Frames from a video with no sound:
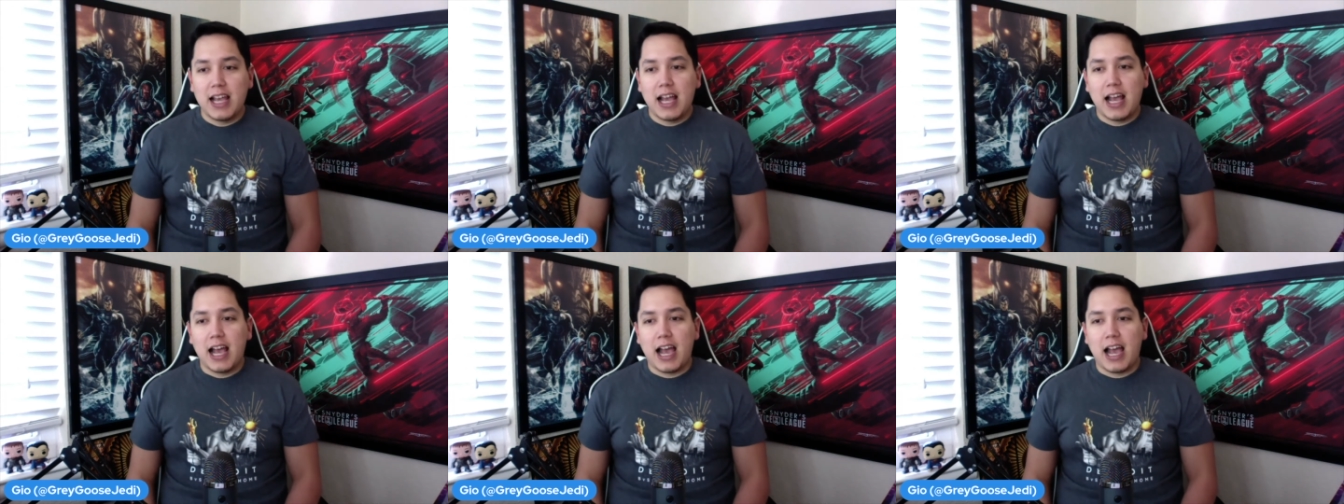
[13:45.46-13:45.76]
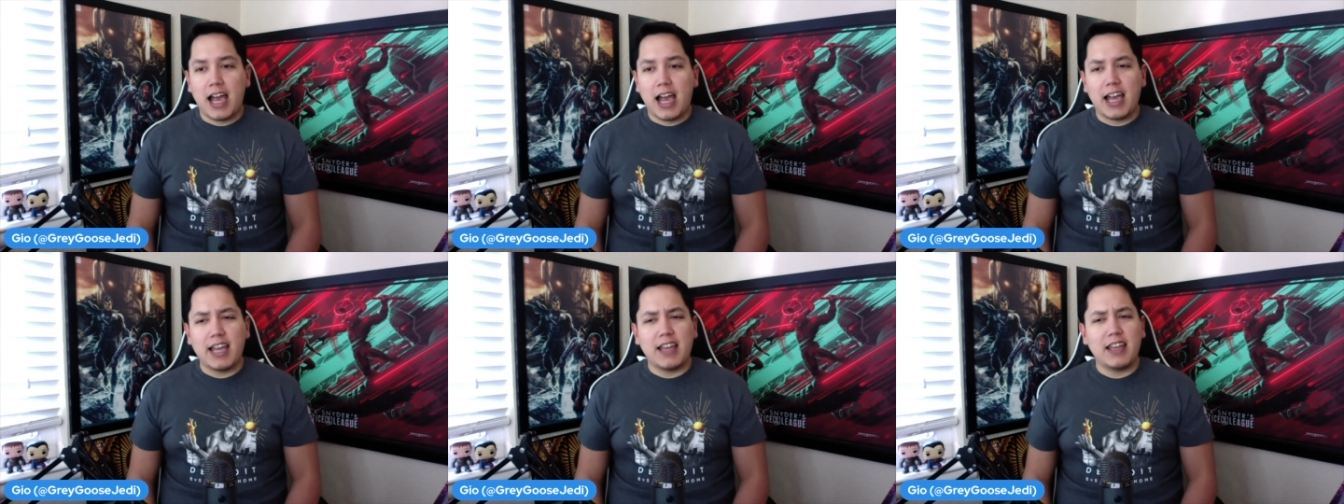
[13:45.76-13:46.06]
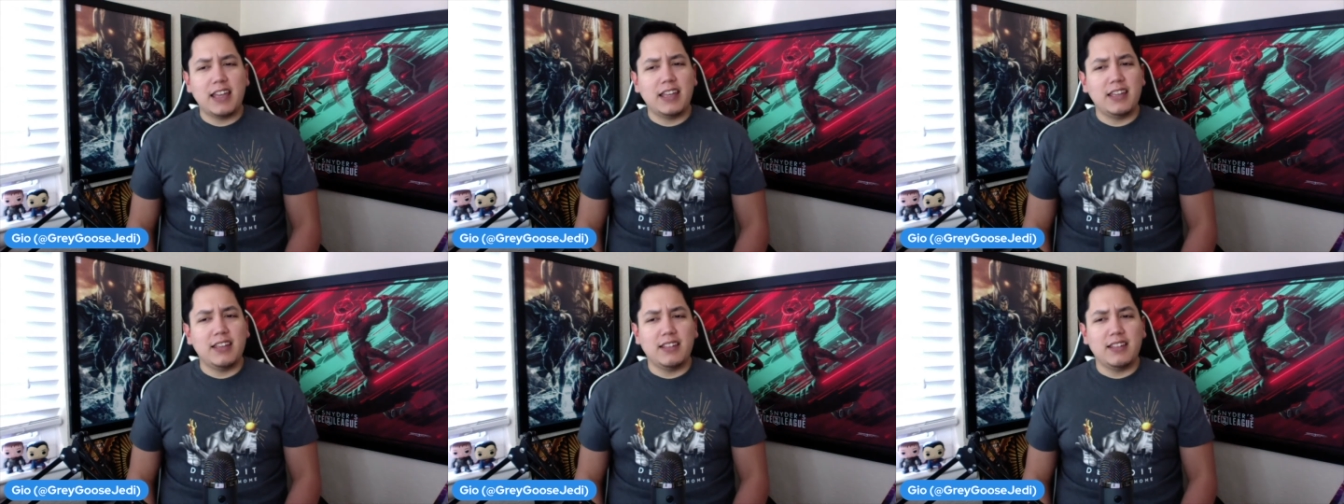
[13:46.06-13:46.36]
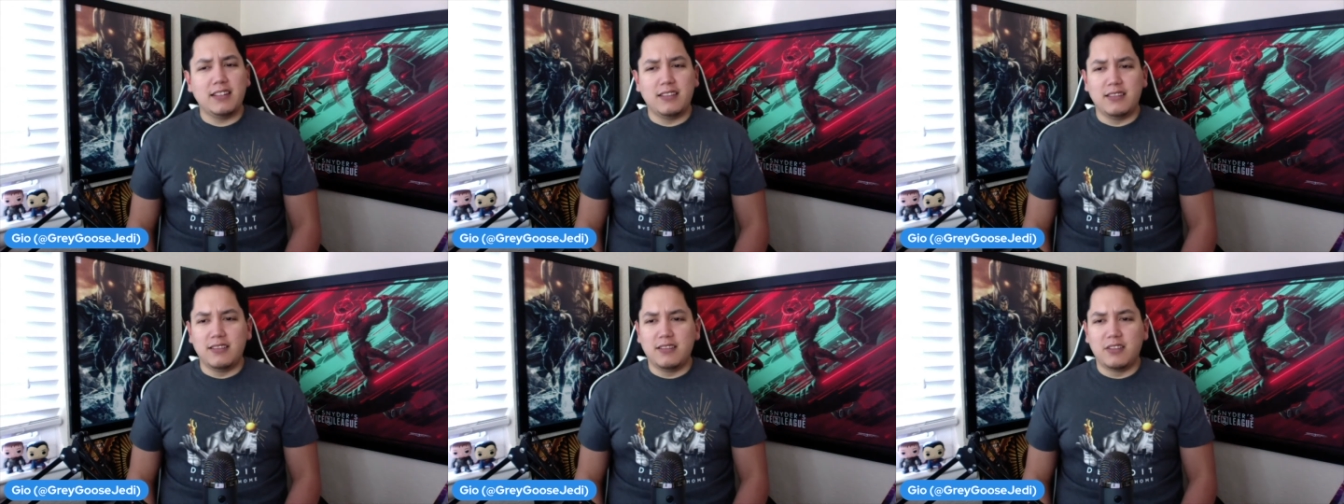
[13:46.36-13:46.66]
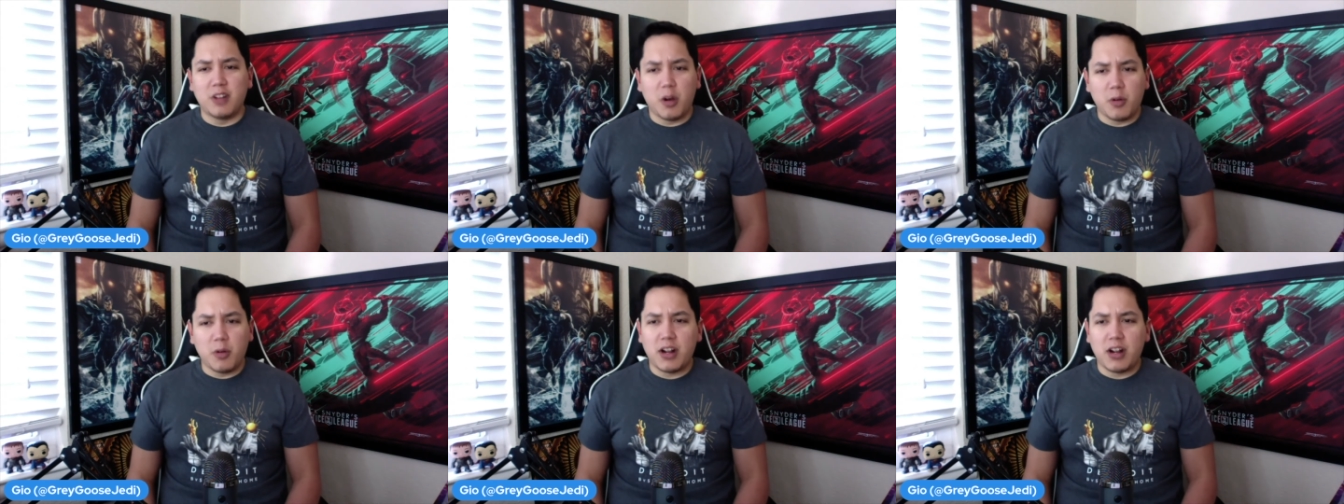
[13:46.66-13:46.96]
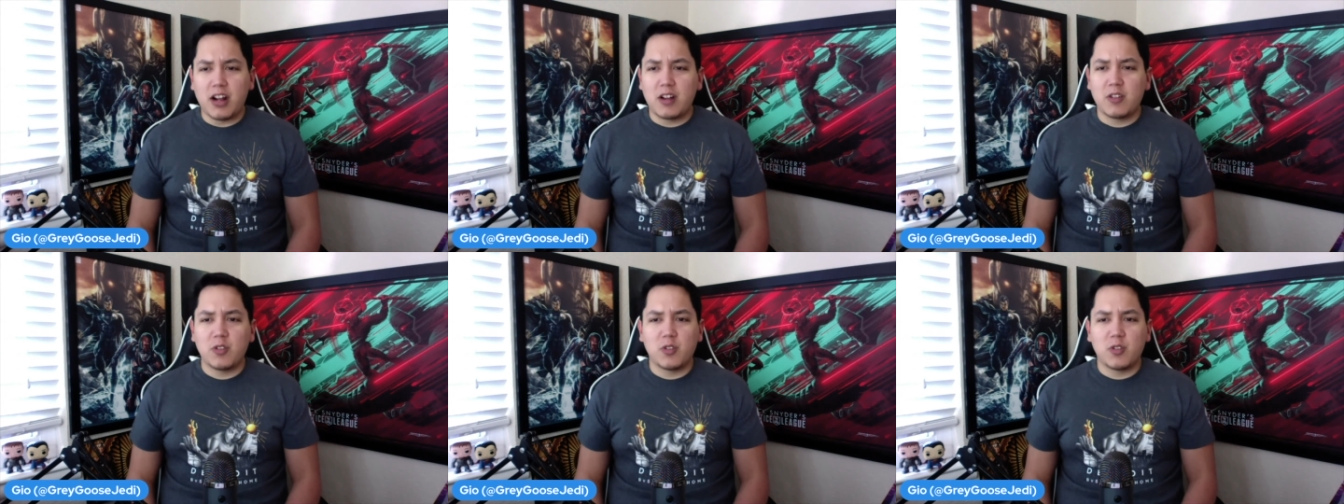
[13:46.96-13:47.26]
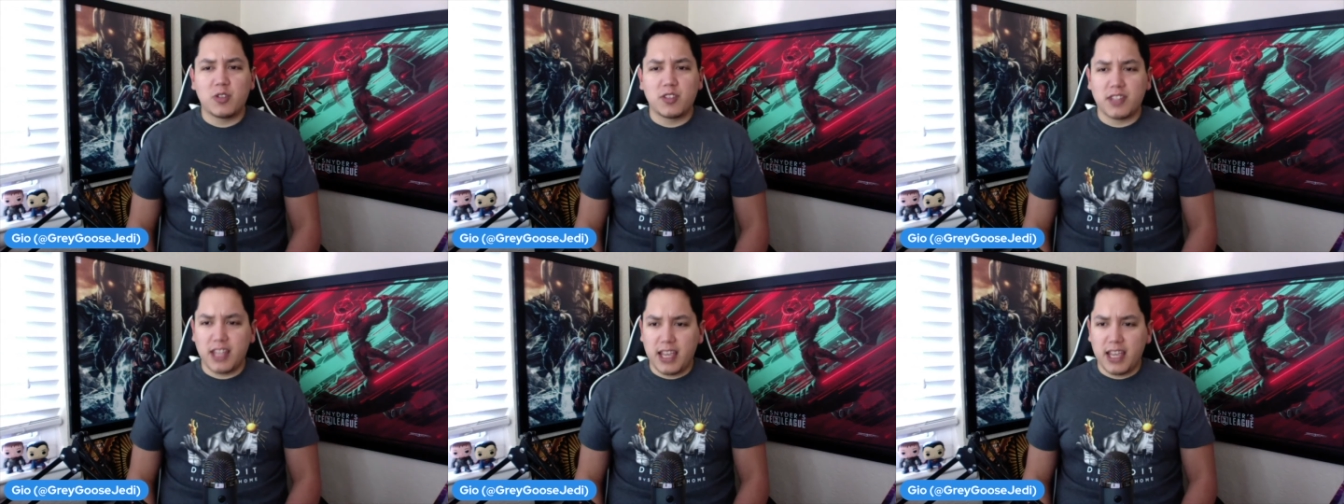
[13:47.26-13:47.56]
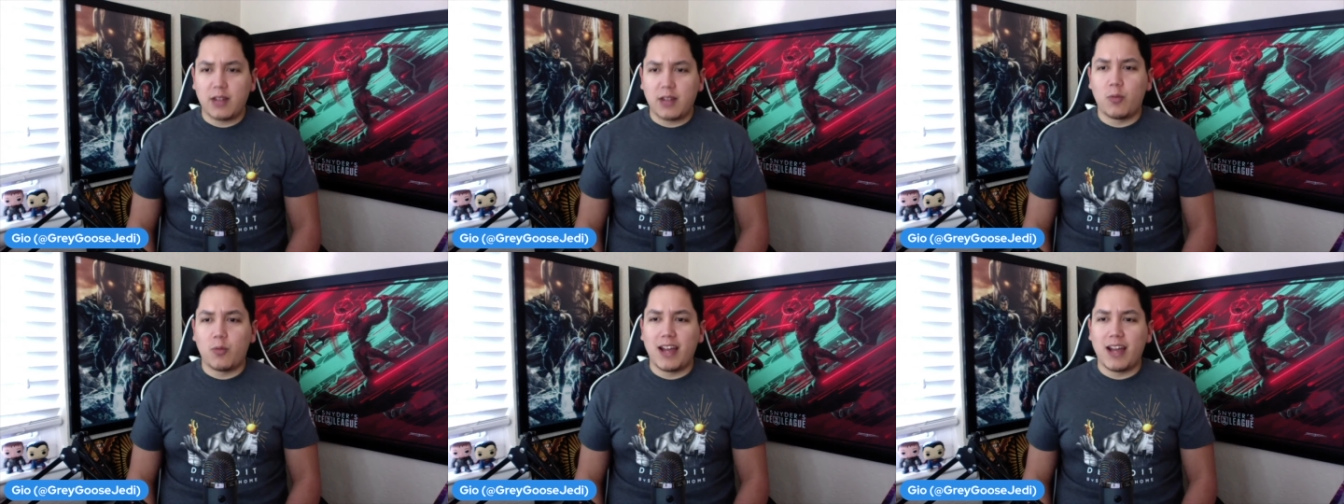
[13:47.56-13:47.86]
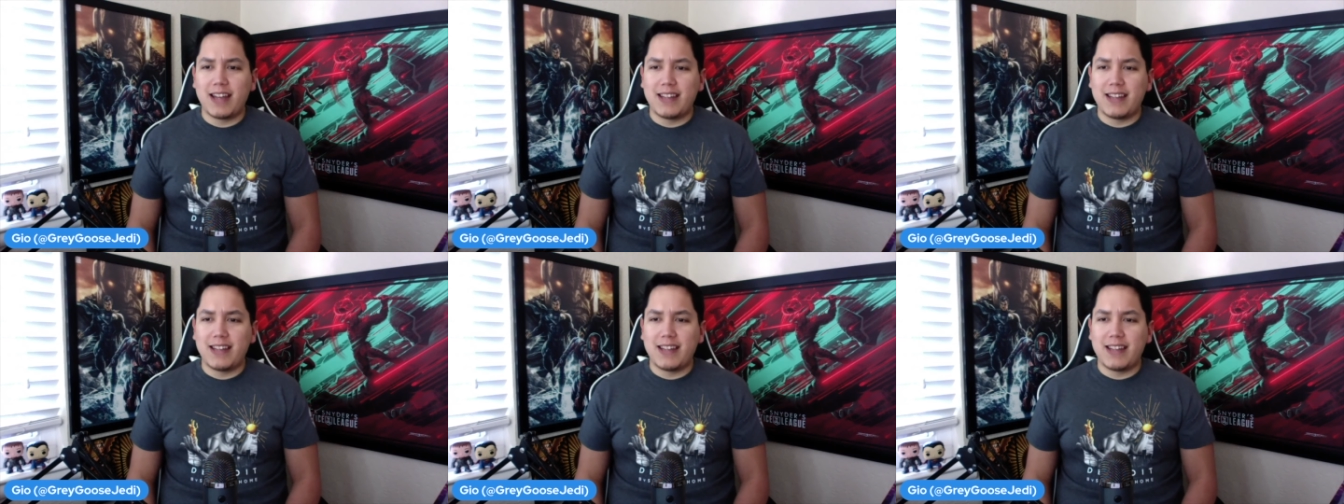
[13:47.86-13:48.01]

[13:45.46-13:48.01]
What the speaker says: I don't understand why